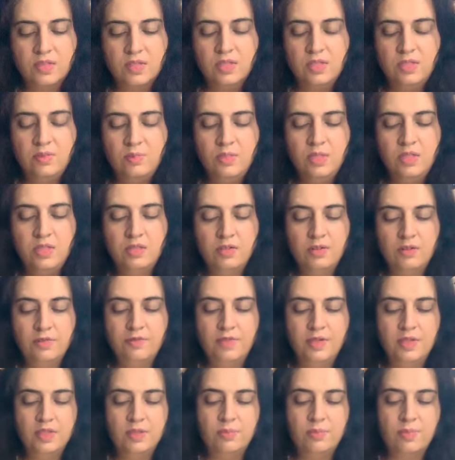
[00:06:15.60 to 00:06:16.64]
let me
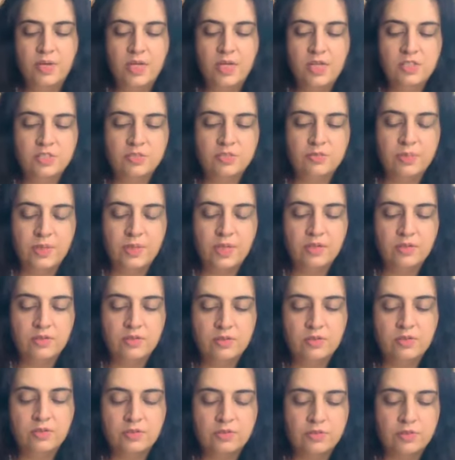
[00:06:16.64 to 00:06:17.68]
clarify the page of
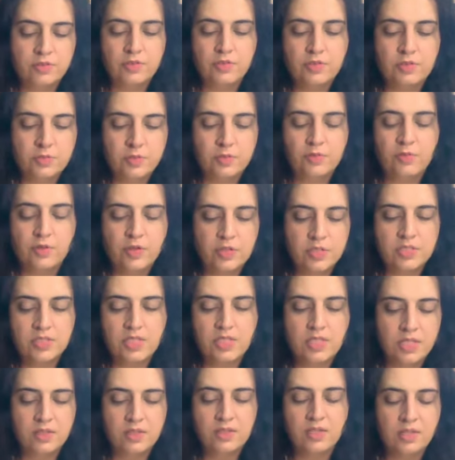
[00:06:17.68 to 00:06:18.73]
pentacles in reverse before I say
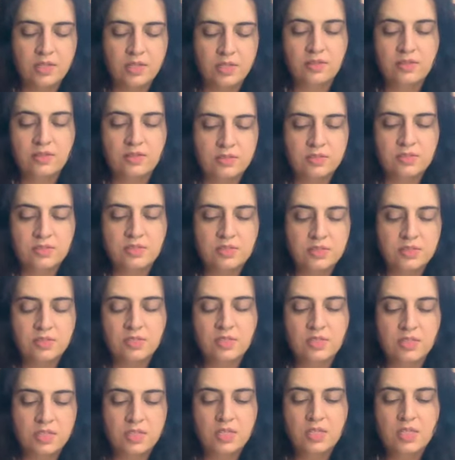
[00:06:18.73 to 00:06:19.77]
anything else
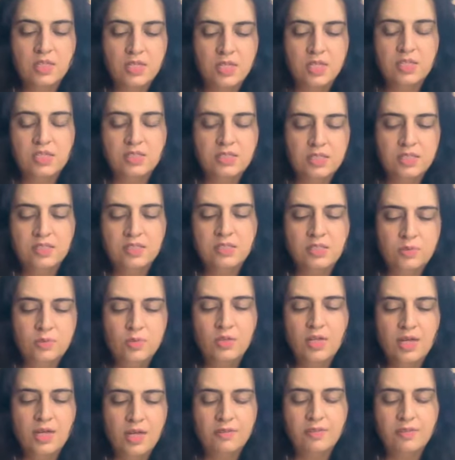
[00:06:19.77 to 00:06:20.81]
it's like
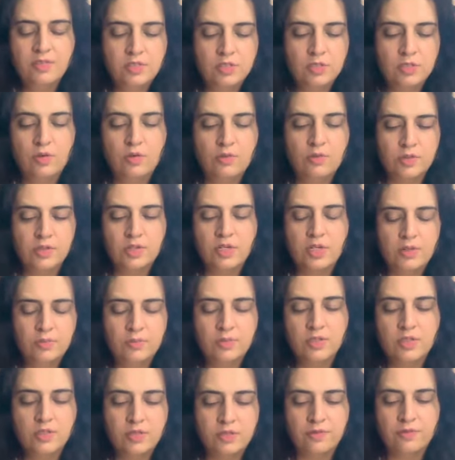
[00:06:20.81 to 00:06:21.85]
someone having to overcome
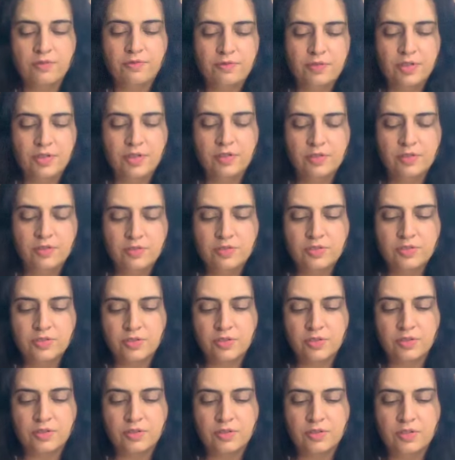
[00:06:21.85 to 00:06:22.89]
their fears
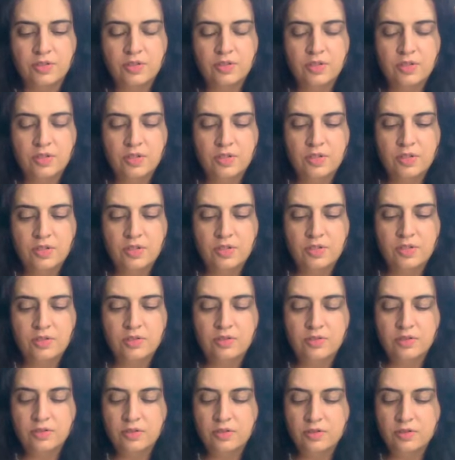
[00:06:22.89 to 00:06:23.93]
or
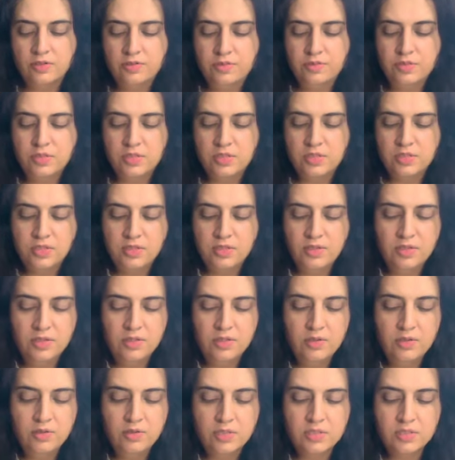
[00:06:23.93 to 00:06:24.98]
nerves there you
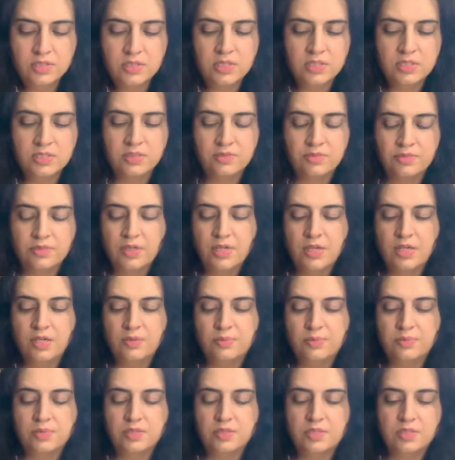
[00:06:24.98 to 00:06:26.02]
go the six of
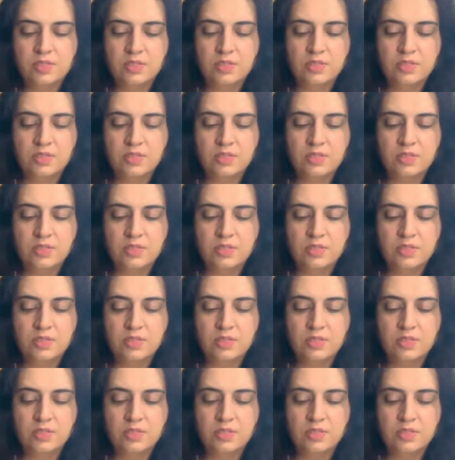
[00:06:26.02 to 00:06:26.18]
cups